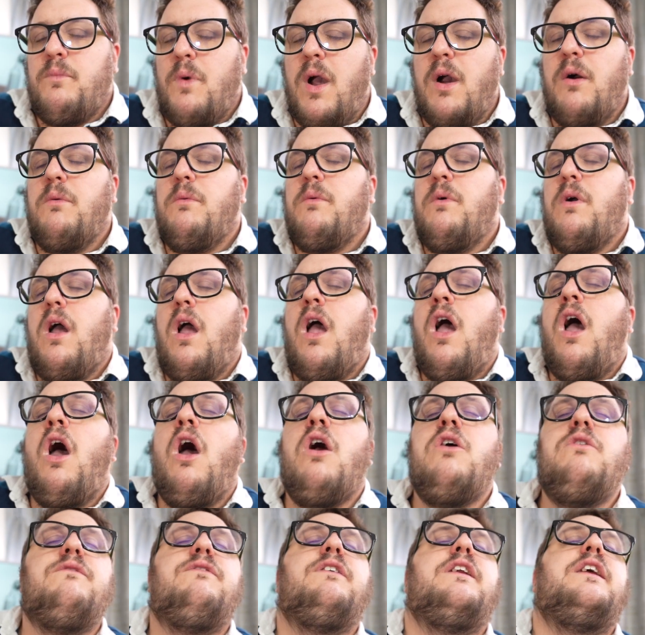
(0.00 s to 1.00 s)
Well,
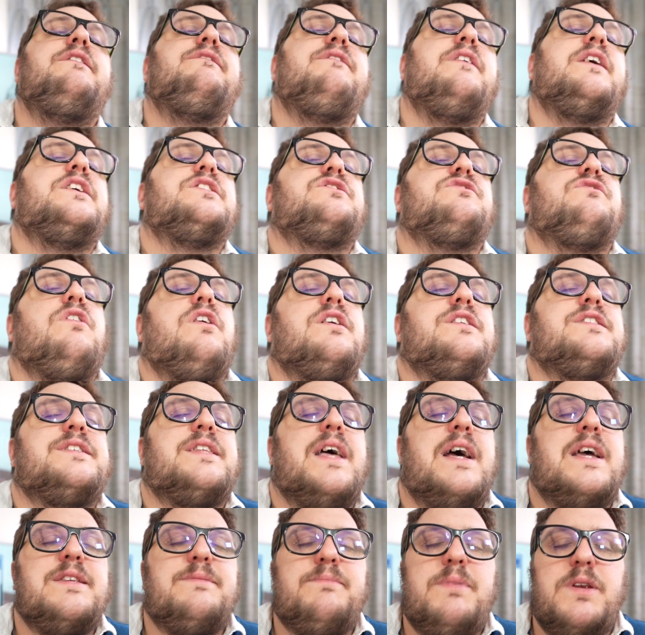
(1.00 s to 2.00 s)
hopefully, fingers crossed,
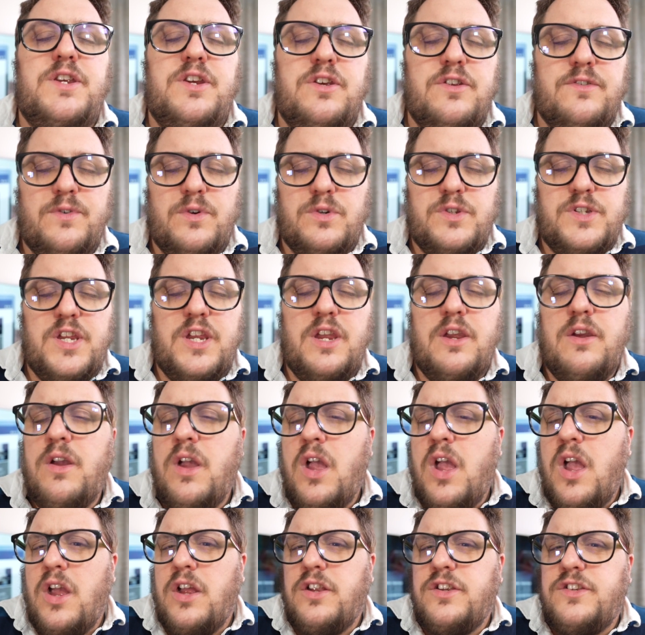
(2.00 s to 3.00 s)
that has been useful to you.
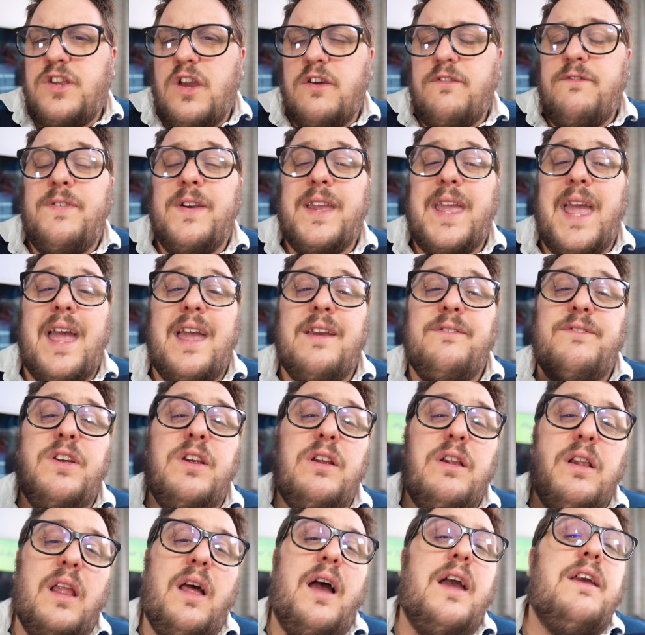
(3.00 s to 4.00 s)
Don't forget, if
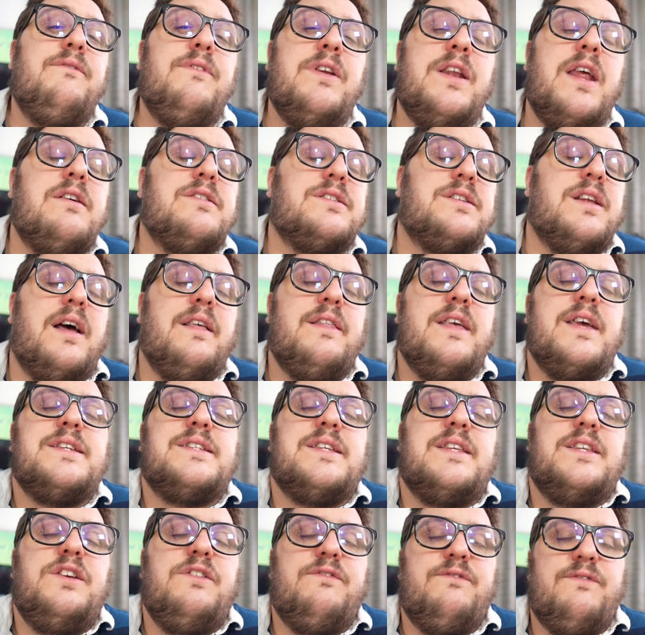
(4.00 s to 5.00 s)
you like videos like
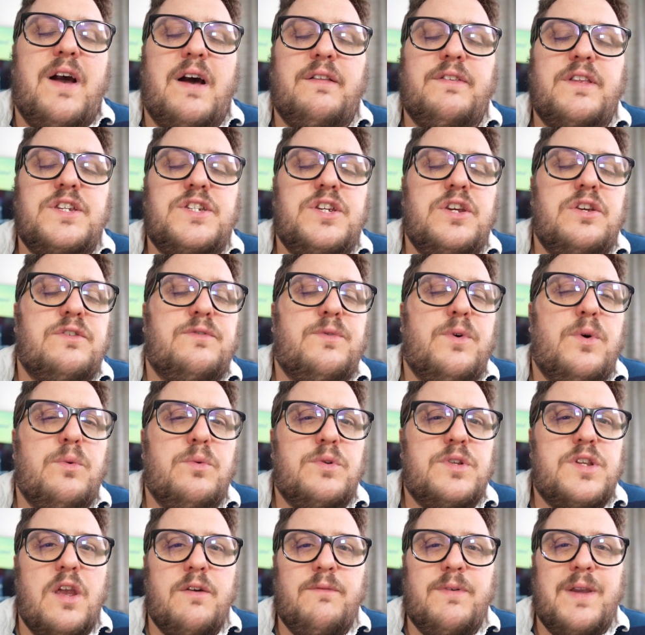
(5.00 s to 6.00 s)
this and you found this
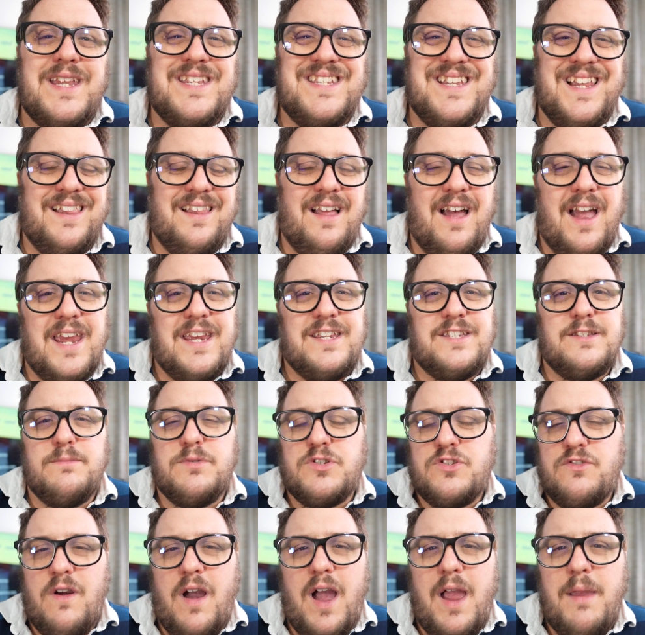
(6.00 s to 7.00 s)
useful, don't forget to like,
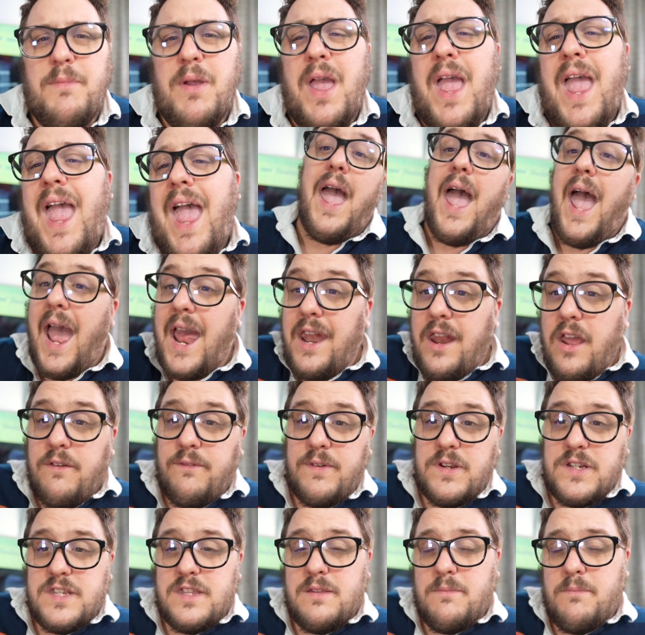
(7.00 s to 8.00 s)
subscribe. Head
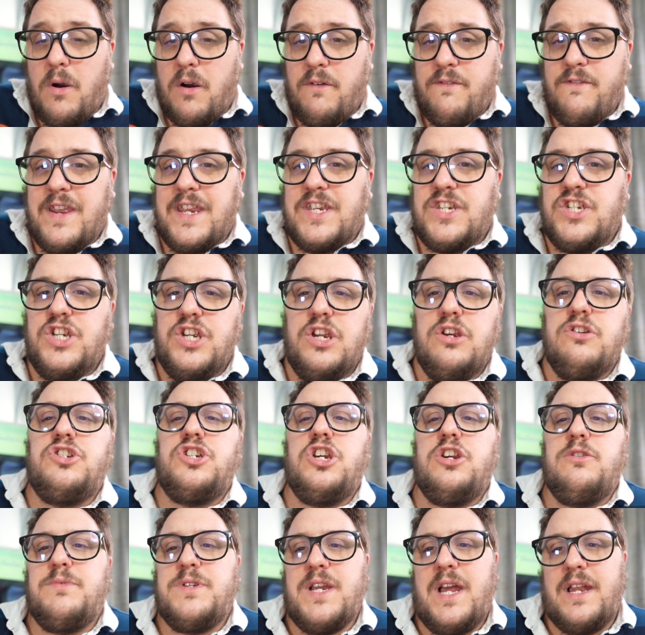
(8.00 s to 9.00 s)
over to the Boffix
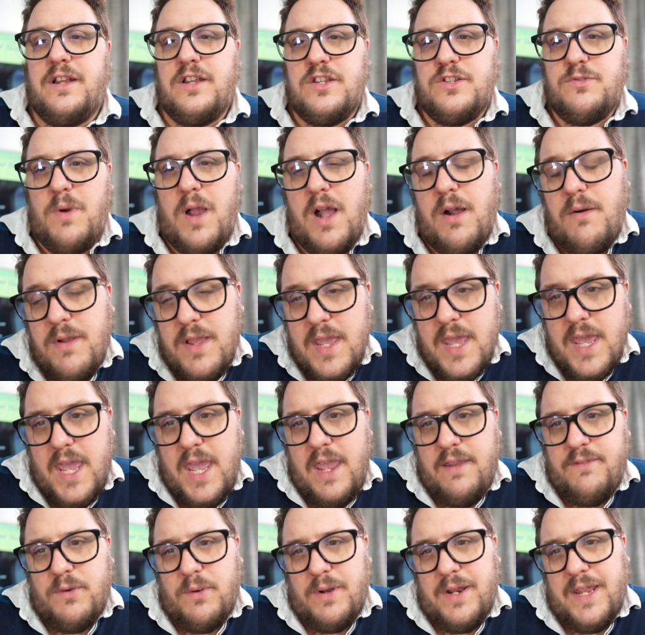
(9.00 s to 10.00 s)
YouTube channel as well
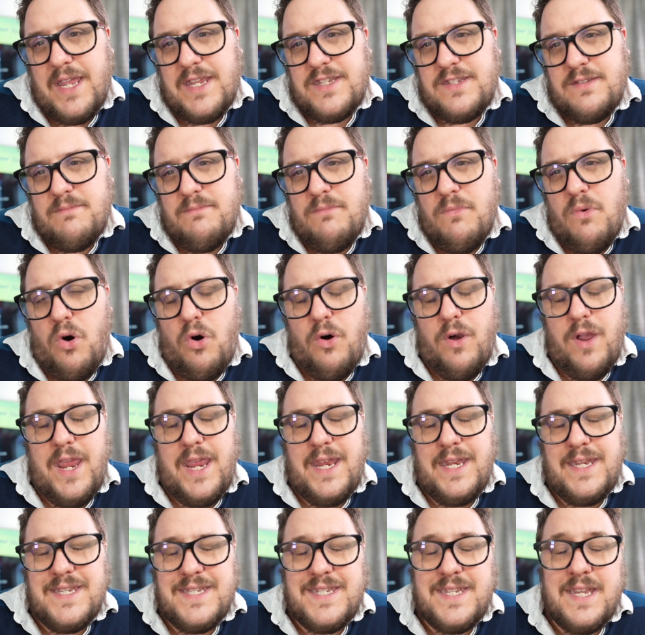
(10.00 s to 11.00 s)
if you want to get some more
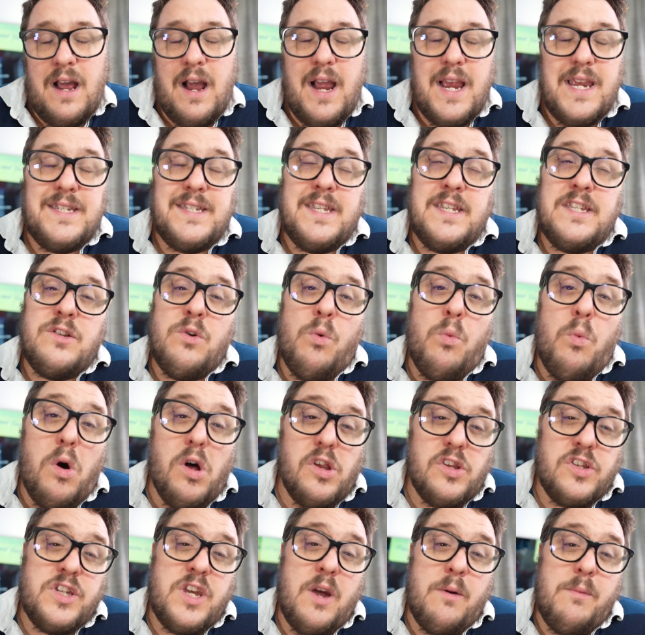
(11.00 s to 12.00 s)
insights into
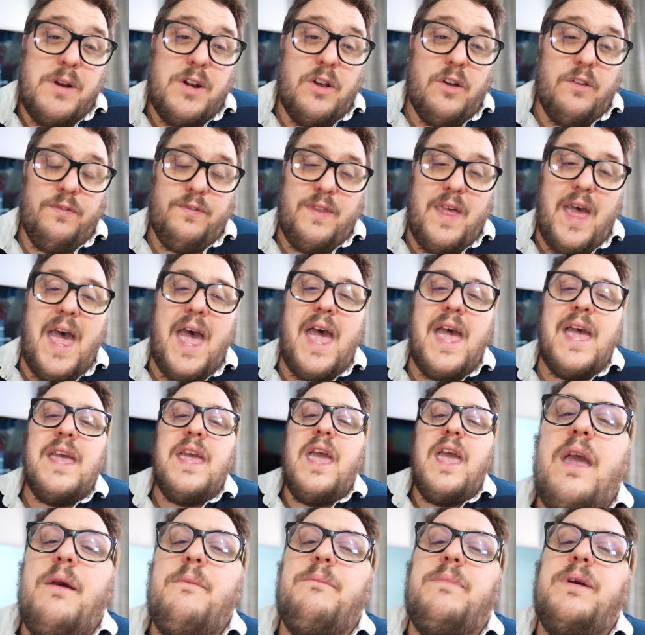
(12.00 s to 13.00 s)
what's going on there,
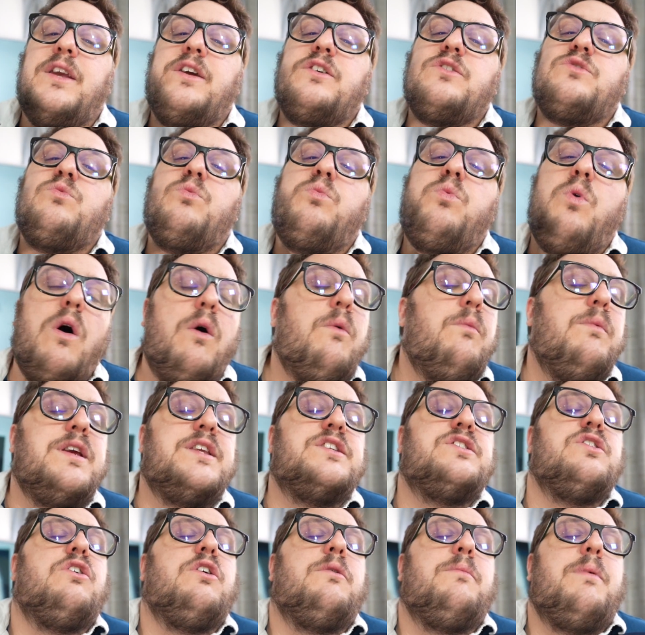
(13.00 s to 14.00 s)
because what we
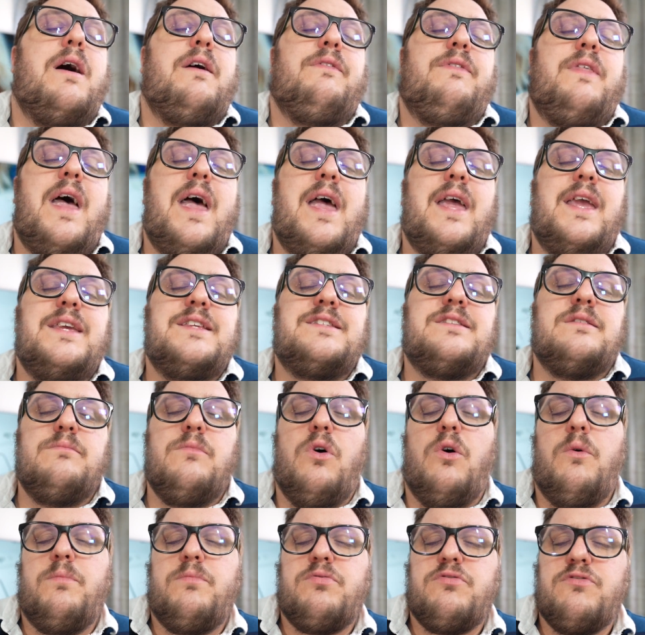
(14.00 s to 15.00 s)
talk about there is the
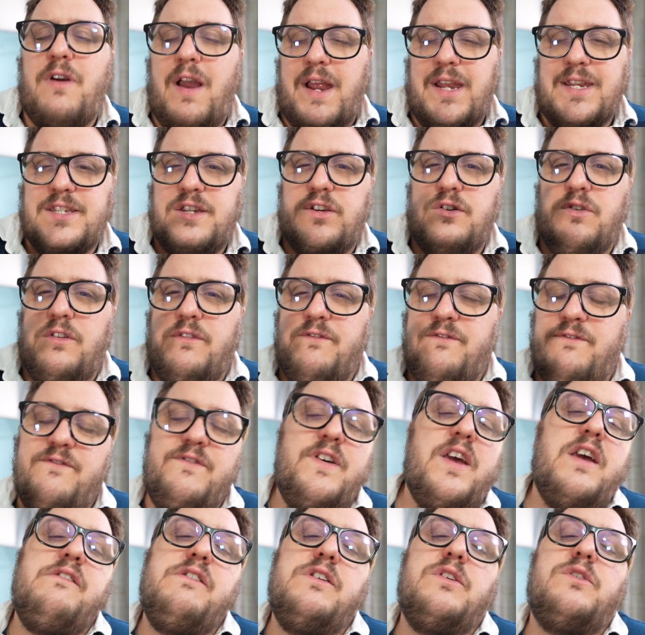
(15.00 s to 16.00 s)
more practical and
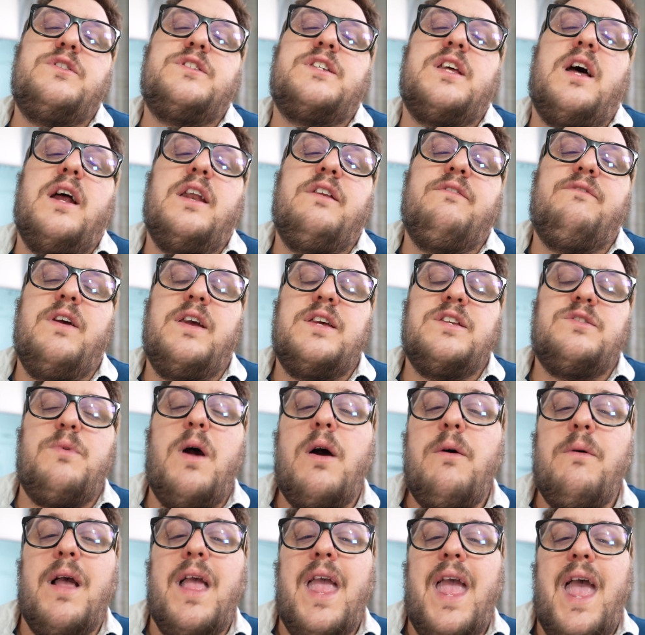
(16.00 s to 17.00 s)
theory side of it as
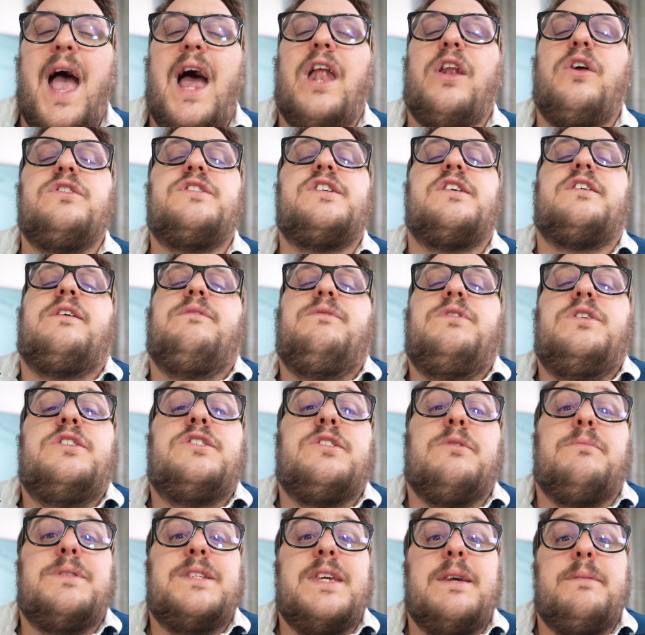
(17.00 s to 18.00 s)
well, and also giving you
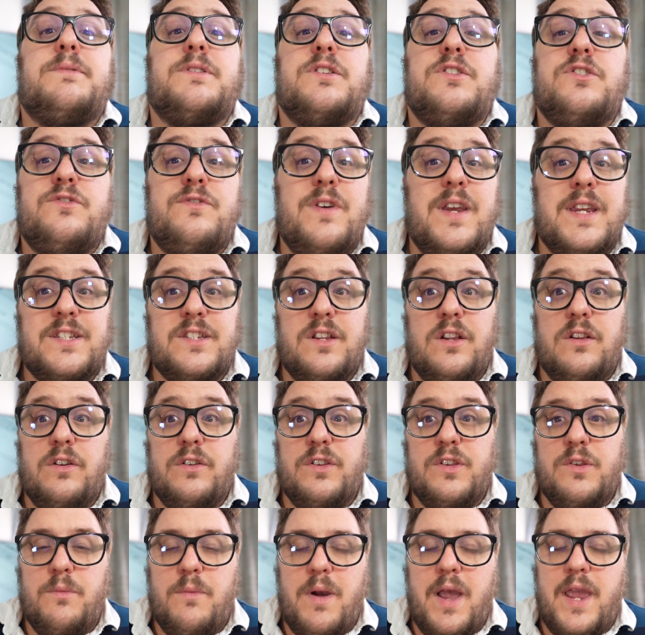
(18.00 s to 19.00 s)
some tips and tricks
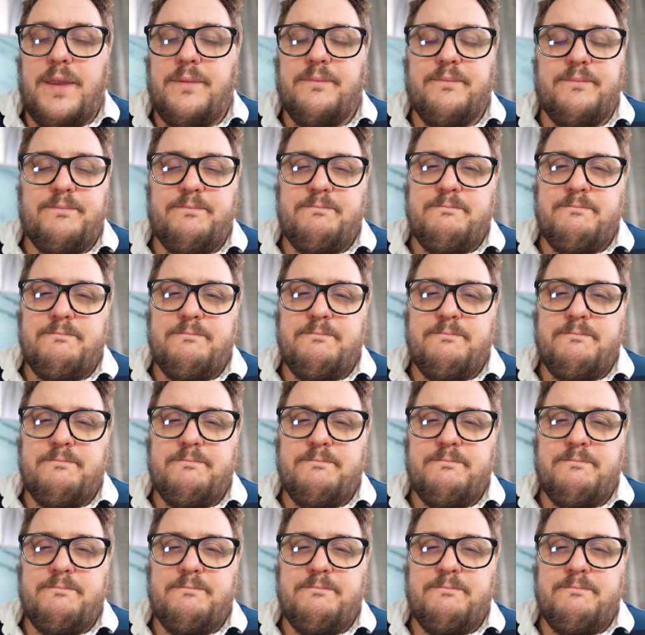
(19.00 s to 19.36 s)
along the way.